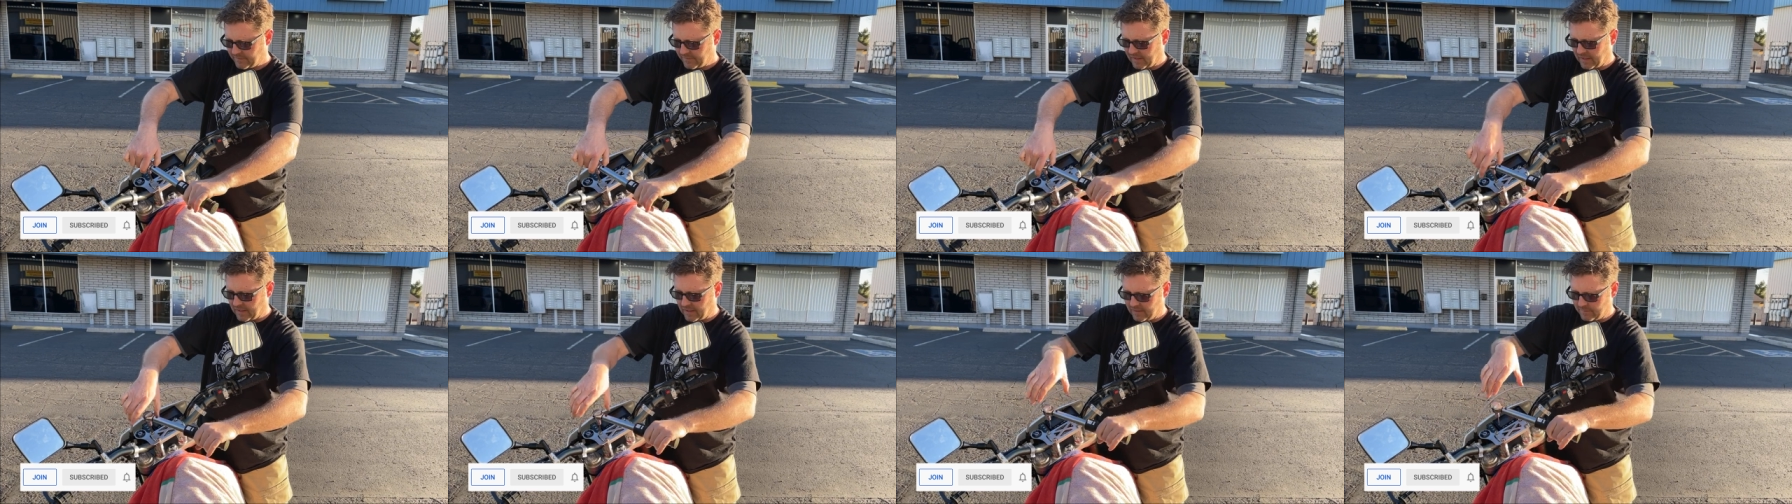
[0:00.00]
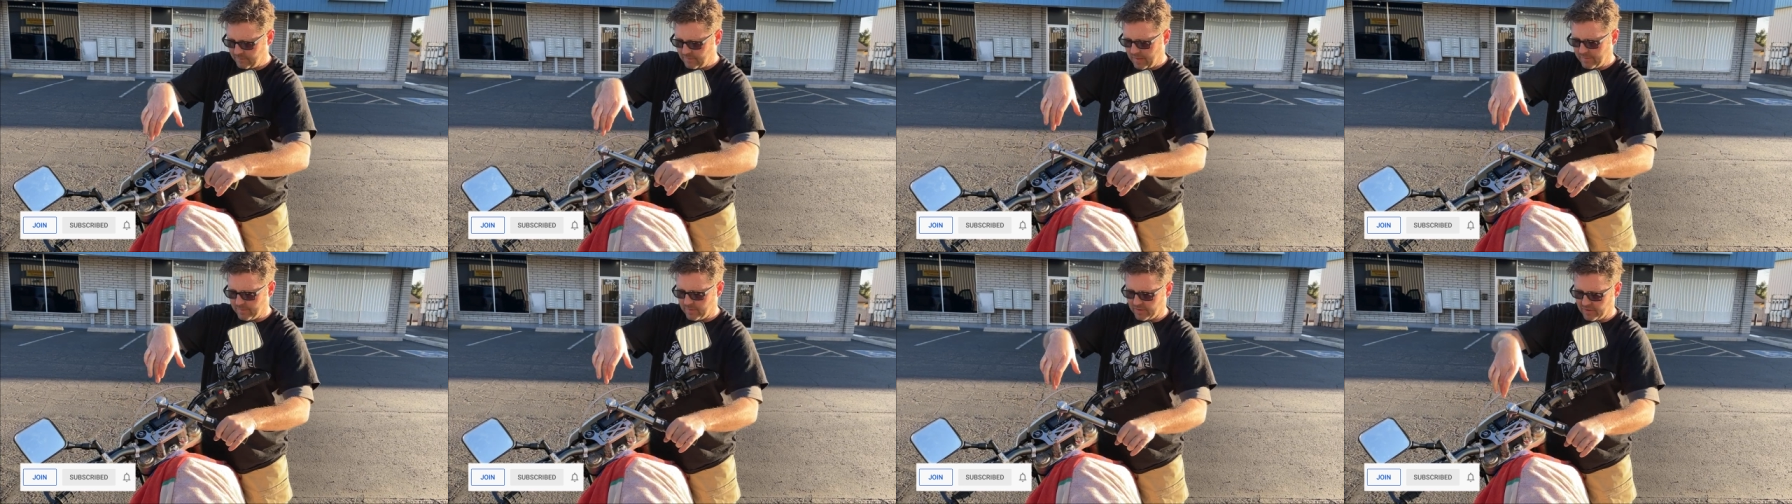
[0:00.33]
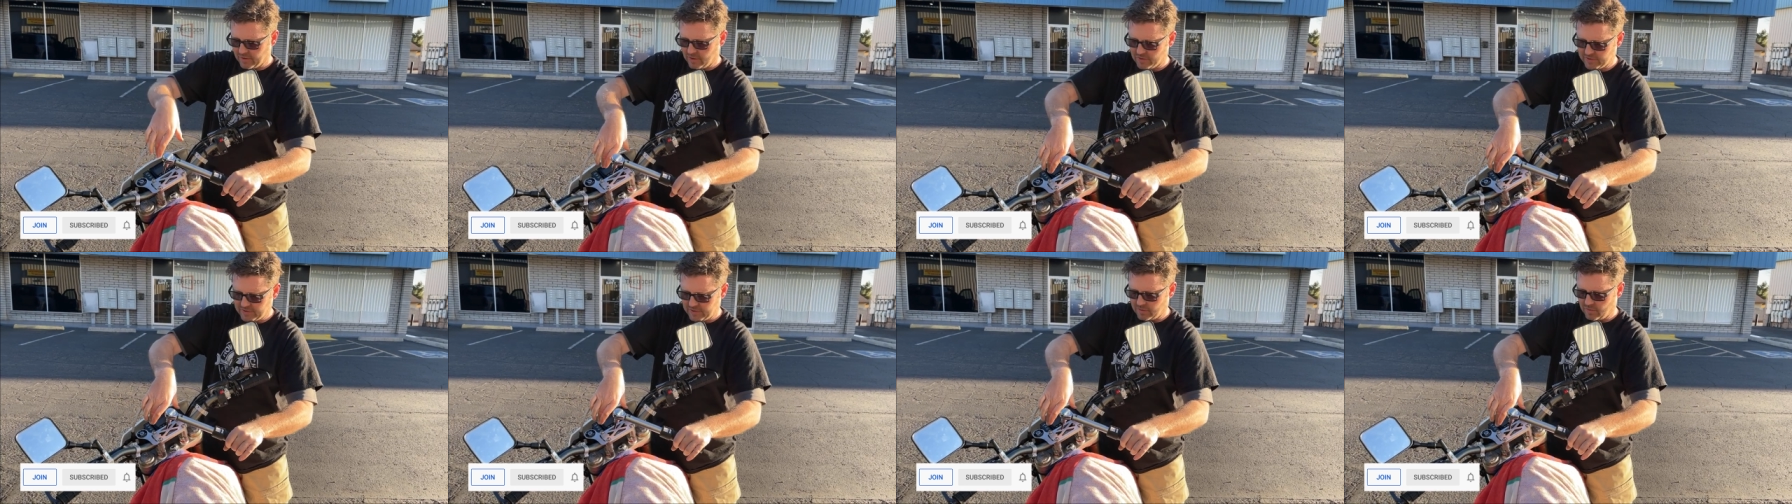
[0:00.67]
Okay, remember,
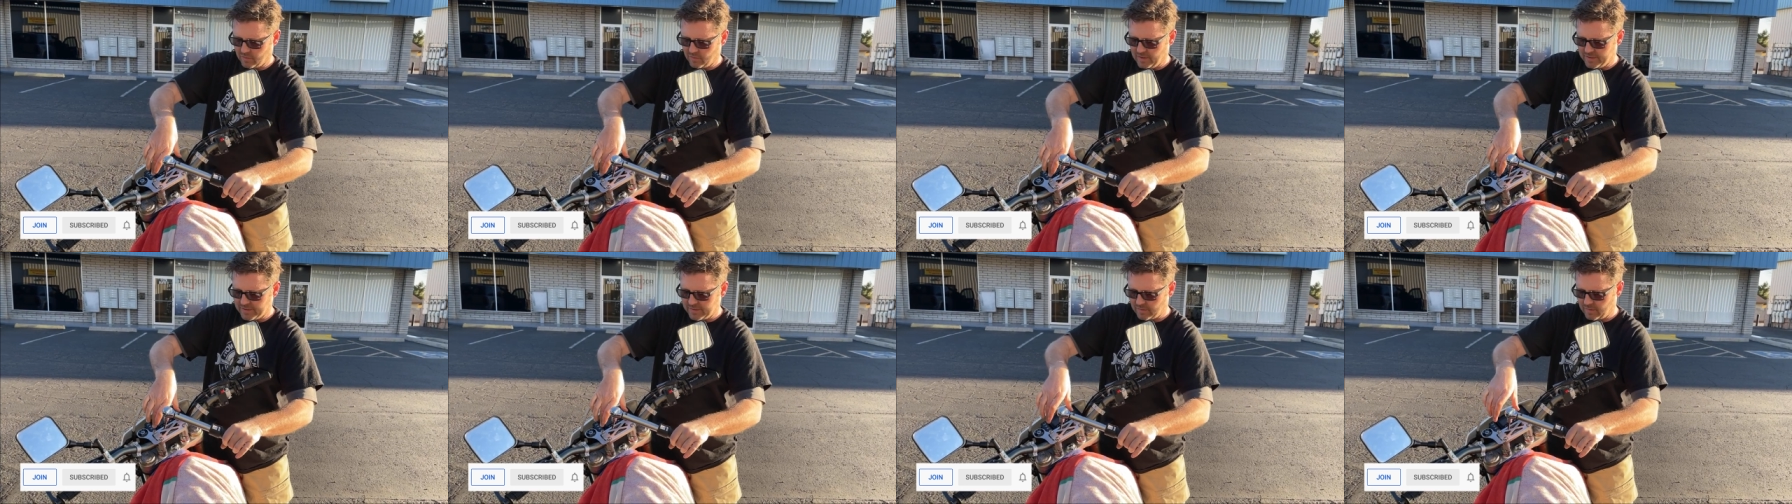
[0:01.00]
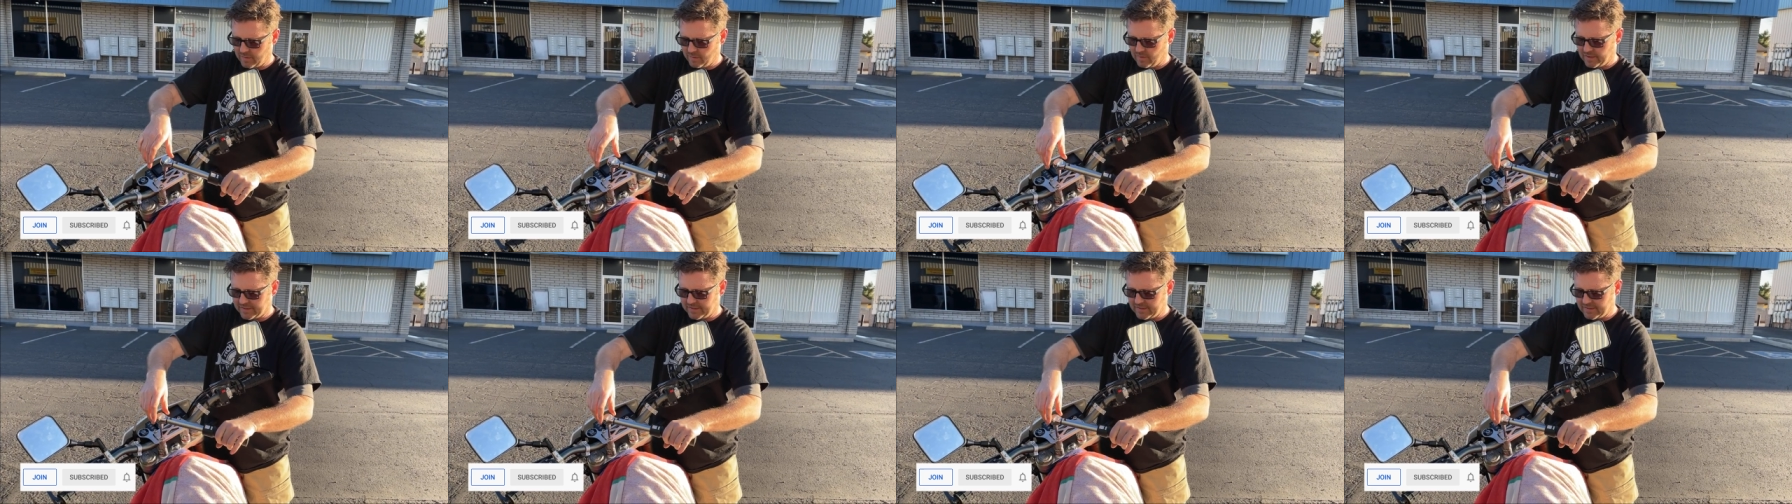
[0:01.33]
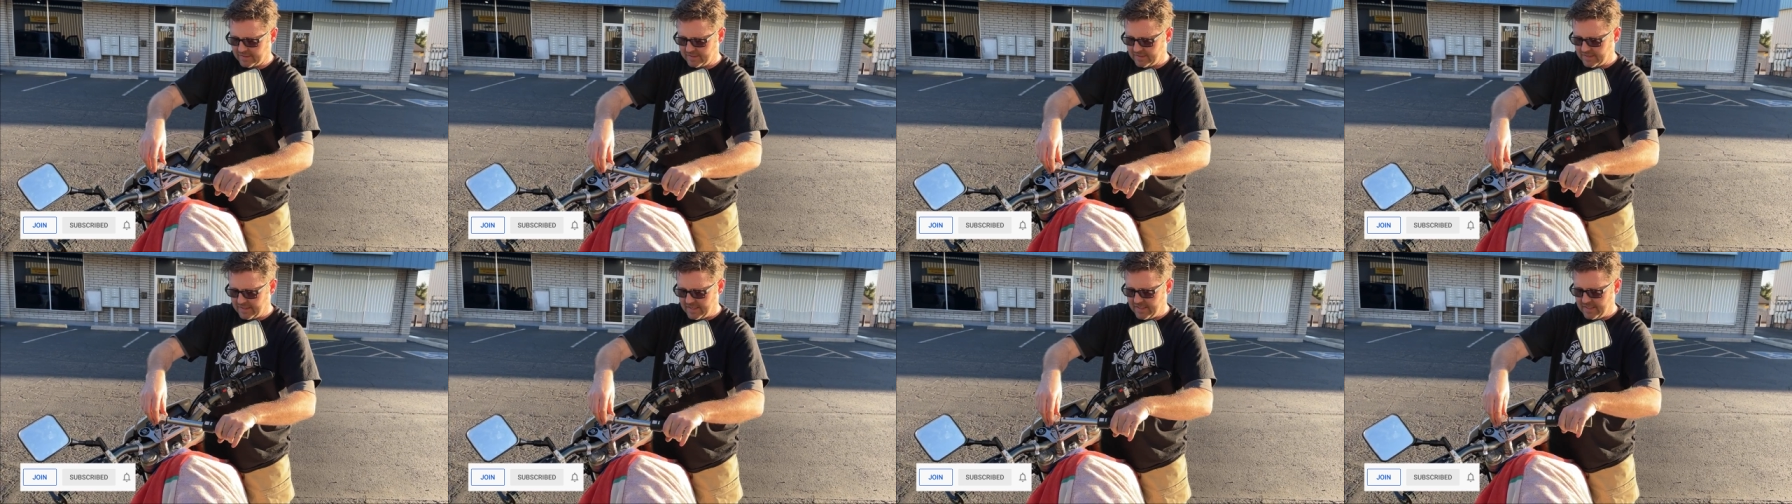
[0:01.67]
those are the ones we want to
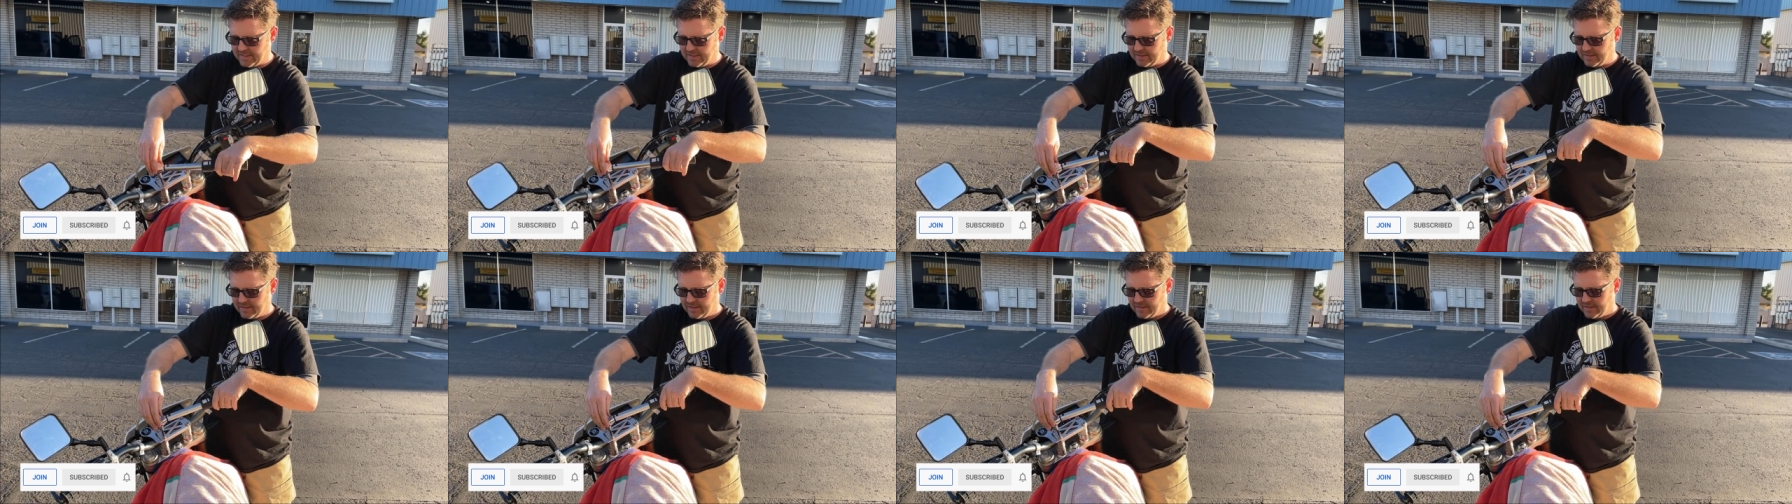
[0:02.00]
seat.